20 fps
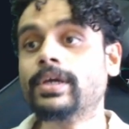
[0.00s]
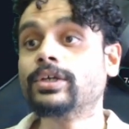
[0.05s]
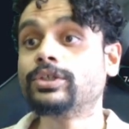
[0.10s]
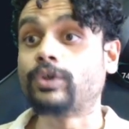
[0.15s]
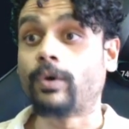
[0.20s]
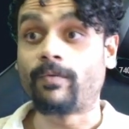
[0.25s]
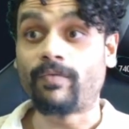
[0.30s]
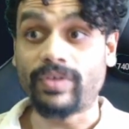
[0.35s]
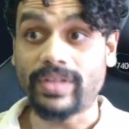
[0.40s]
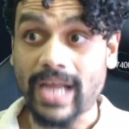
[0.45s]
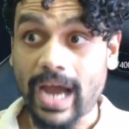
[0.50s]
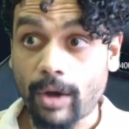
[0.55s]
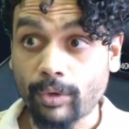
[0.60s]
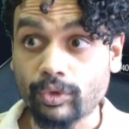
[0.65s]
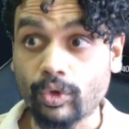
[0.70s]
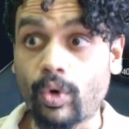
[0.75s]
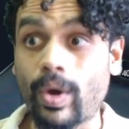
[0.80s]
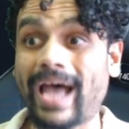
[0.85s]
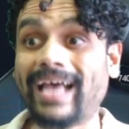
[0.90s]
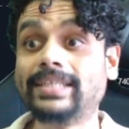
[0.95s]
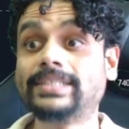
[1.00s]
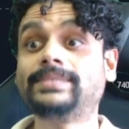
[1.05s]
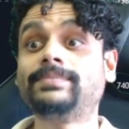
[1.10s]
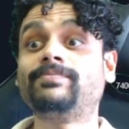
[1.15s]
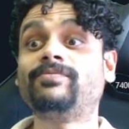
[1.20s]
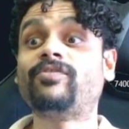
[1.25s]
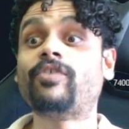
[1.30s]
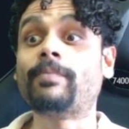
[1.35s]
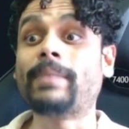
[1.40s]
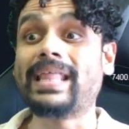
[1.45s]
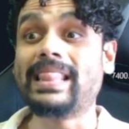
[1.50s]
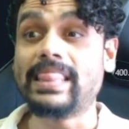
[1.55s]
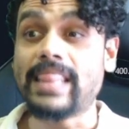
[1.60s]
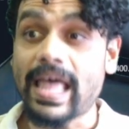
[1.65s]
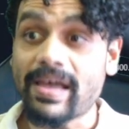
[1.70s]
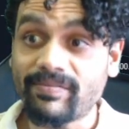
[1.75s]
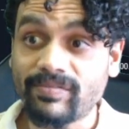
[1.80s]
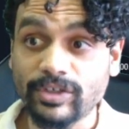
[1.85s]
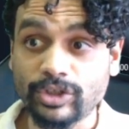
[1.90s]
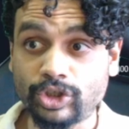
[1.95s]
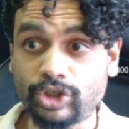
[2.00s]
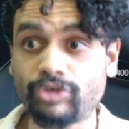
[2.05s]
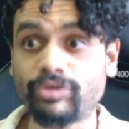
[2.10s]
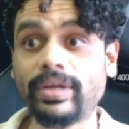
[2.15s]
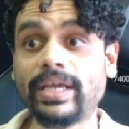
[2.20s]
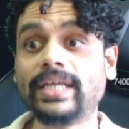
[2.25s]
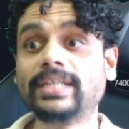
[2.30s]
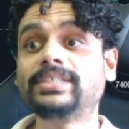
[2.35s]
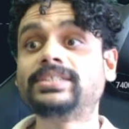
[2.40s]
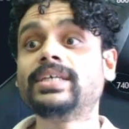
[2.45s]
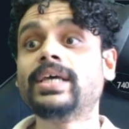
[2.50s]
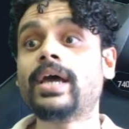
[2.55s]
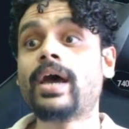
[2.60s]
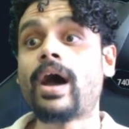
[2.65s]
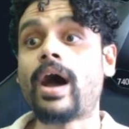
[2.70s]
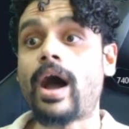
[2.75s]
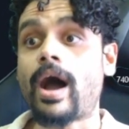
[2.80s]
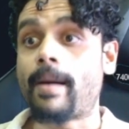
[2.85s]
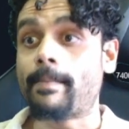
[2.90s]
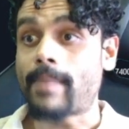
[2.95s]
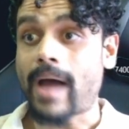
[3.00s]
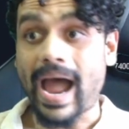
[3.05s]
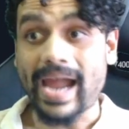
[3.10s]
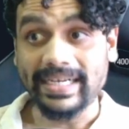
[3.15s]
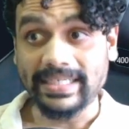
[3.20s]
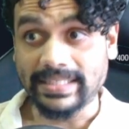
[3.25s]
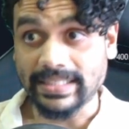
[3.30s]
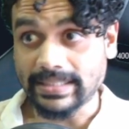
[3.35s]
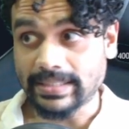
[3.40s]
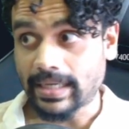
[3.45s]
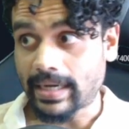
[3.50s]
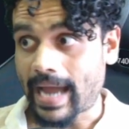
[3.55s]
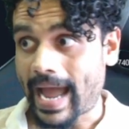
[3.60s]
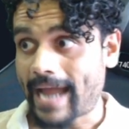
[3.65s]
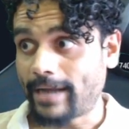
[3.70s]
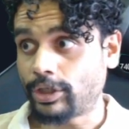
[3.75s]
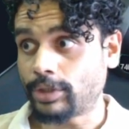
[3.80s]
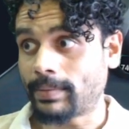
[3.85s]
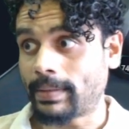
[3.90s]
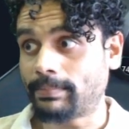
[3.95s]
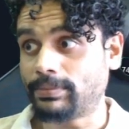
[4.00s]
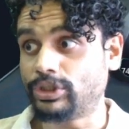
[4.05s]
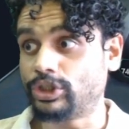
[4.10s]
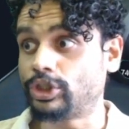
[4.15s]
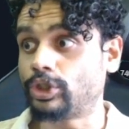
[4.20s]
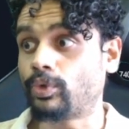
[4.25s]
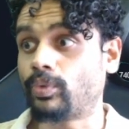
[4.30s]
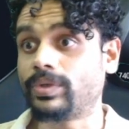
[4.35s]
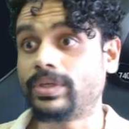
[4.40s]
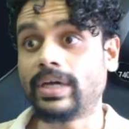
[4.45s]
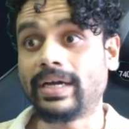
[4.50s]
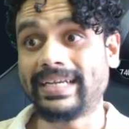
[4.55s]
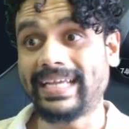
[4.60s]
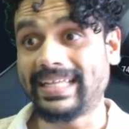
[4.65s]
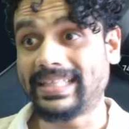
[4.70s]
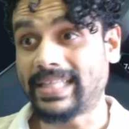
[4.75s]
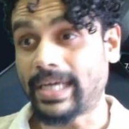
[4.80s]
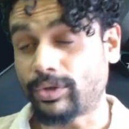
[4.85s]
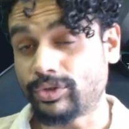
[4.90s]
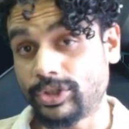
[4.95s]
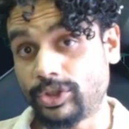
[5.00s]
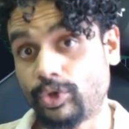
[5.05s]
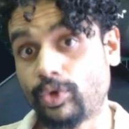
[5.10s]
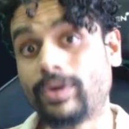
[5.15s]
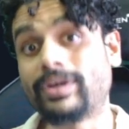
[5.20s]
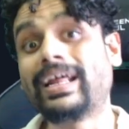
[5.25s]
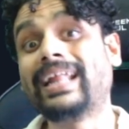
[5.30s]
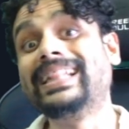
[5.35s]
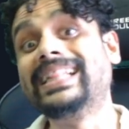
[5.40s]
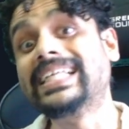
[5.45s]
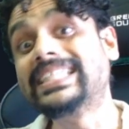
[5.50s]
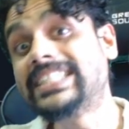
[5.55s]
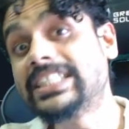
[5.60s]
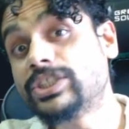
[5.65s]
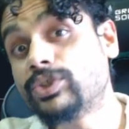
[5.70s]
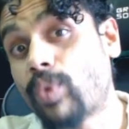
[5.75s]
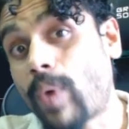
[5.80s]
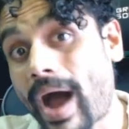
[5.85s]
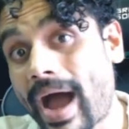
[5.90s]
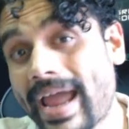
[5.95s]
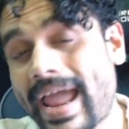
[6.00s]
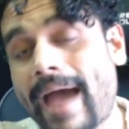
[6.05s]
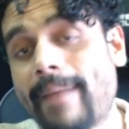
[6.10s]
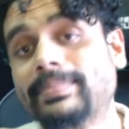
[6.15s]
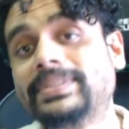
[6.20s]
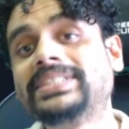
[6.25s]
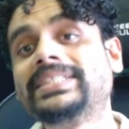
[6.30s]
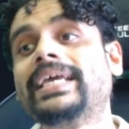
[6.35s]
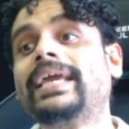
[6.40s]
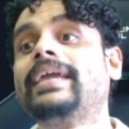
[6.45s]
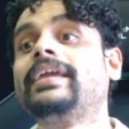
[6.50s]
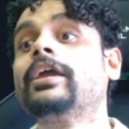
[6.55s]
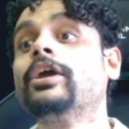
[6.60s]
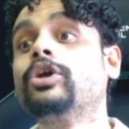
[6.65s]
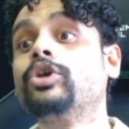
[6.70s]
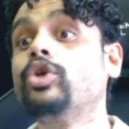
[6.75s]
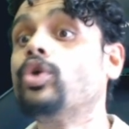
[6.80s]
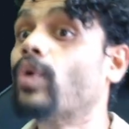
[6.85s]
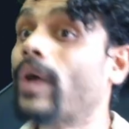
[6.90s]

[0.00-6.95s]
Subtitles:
So for now though, as for my leverage trades, I did add to my position over here at 8,200, and this is why I'm saying you